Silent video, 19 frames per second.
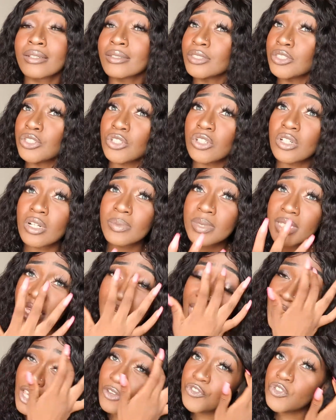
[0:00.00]
you know what I'm
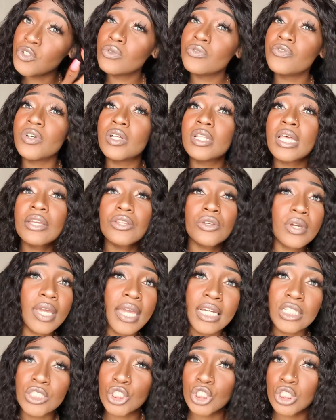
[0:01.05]
saying, if you feel like you
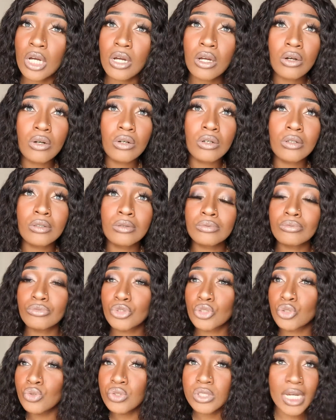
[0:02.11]
can't juggle
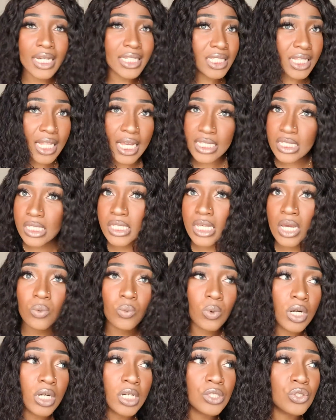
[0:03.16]
2 science classes at
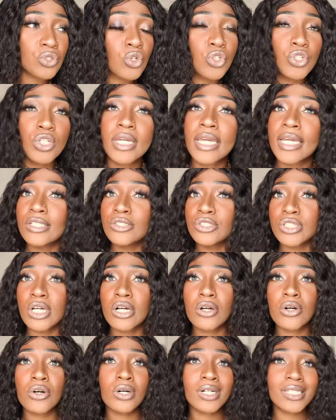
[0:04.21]
once, or you can't
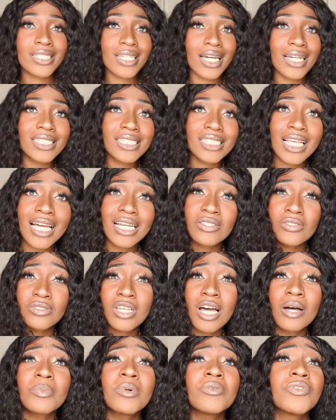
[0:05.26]
juggle a science class on
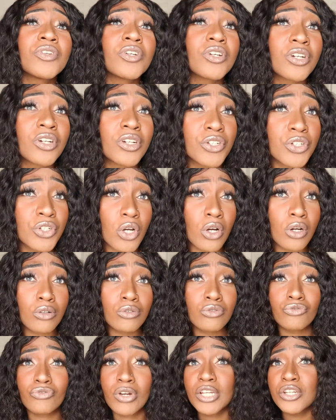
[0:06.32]
top of your, you
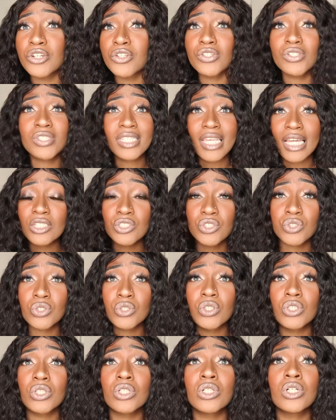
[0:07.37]
know, regular
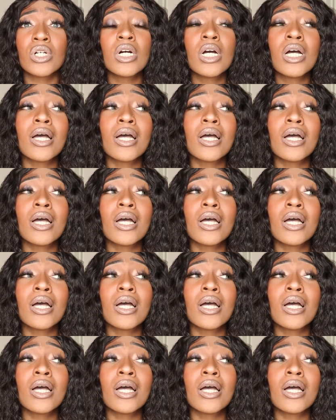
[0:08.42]
schedule,